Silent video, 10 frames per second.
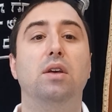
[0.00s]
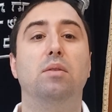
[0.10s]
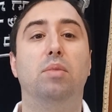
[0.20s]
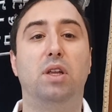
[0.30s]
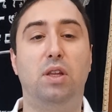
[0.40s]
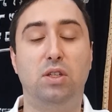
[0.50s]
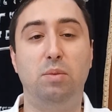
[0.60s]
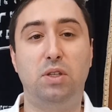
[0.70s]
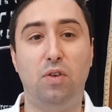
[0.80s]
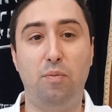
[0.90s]
But there's a
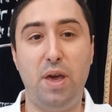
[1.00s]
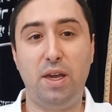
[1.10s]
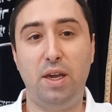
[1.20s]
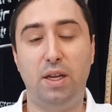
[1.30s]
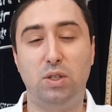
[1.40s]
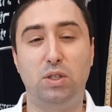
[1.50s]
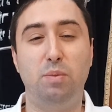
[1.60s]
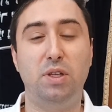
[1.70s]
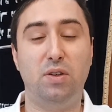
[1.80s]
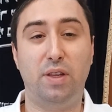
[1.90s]
mitzvah of making it, so it's a
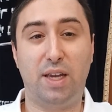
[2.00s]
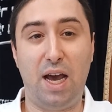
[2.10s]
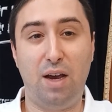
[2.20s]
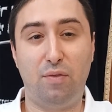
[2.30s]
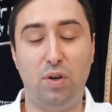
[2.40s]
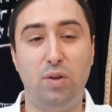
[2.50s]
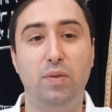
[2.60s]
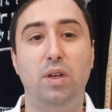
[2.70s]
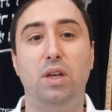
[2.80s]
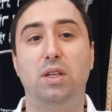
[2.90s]
mitzvah on the gavra.
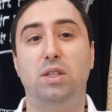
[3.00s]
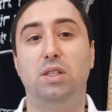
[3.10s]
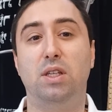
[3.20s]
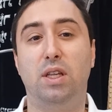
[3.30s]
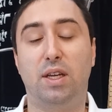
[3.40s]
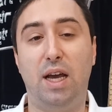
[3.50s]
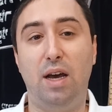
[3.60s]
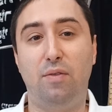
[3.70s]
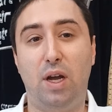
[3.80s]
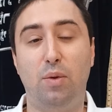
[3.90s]
Since it's on the
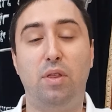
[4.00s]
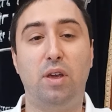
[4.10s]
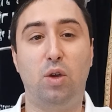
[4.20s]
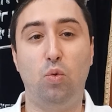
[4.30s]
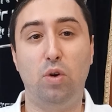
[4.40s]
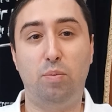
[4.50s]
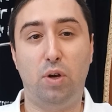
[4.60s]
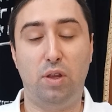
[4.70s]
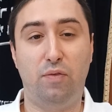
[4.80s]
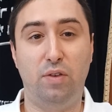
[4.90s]
gavra, I would think you would put
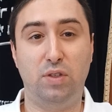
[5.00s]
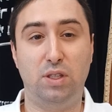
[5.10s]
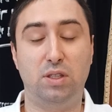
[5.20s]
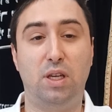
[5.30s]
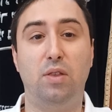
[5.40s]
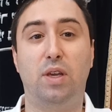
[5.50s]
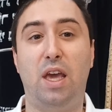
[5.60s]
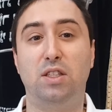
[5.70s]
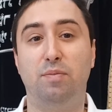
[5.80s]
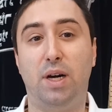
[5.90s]
the 5th tzitzis. And in the
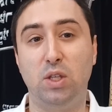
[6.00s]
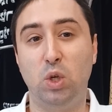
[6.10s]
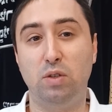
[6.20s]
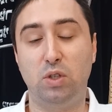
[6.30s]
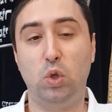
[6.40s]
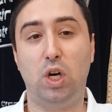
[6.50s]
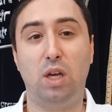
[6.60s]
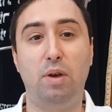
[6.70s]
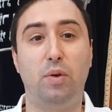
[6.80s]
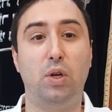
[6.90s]
case of Baal Tosef, was talking
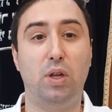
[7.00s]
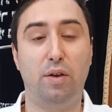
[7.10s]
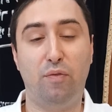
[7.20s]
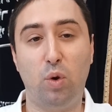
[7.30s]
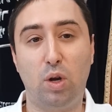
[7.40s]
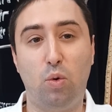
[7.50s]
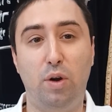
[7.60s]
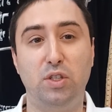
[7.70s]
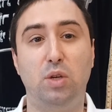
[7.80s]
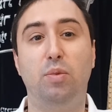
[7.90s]
about where you only have 4
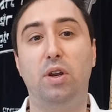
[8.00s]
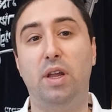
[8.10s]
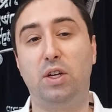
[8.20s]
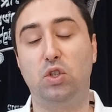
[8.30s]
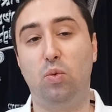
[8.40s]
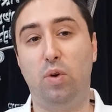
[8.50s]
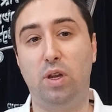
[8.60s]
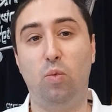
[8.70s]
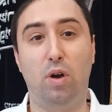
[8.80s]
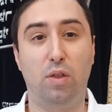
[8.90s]
corners and you put an extra one
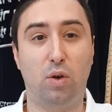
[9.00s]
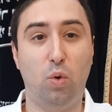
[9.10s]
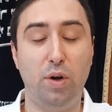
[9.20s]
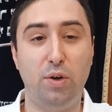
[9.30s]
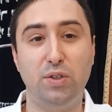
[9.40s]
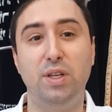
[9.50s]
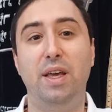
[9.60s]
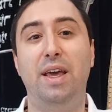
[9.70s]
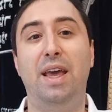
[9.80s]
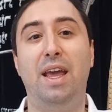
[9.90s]
in one of the corners.
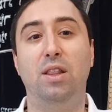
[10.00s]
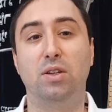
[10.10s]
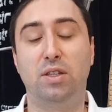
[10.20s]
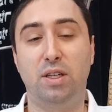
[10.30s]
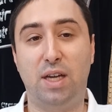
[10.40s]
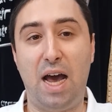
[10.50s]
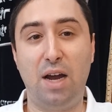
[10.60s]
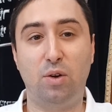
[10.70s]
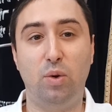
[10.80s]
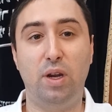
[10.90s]
It looked
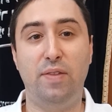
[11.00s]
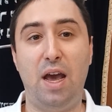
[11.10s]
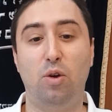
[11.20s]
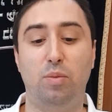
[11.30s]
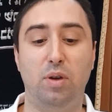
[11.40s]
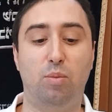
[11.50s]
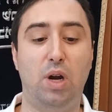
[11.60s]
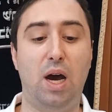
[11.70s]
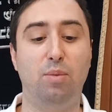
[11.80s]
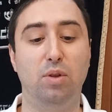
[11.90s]
incongruent, and that would be a
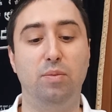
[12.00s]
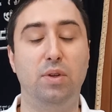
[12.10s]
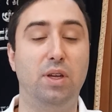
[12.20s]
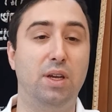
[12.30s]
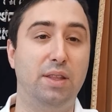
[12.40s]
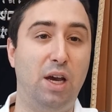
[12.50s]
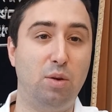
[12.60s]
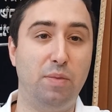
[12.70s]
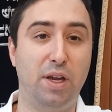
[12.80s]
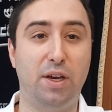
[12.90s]
problem. That would be
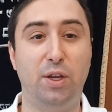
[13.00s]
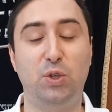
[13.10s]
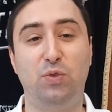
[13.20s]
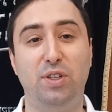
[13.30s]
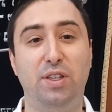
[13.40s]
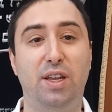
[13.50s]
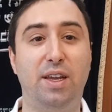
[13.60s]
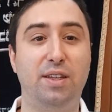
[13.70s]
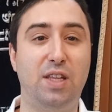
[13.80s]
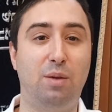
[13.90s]
my chiddush for
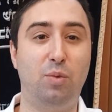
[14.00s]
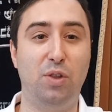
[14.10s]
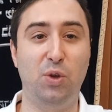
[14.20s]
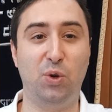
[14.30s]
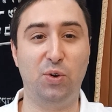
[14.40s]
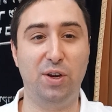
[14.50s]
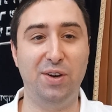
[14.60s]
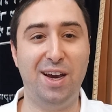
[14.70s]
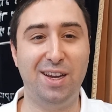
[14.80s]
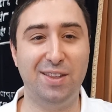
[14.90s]
today. Tell me whether you agree or
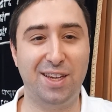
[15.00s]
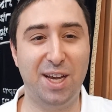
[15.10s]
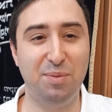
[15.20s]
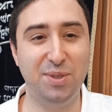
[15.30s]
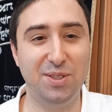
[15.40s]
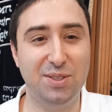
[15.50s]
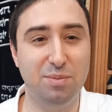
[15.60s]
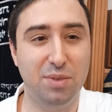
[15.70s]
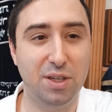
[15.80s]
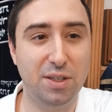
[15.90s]
not in the comments.
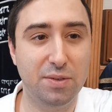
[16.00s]
Bye.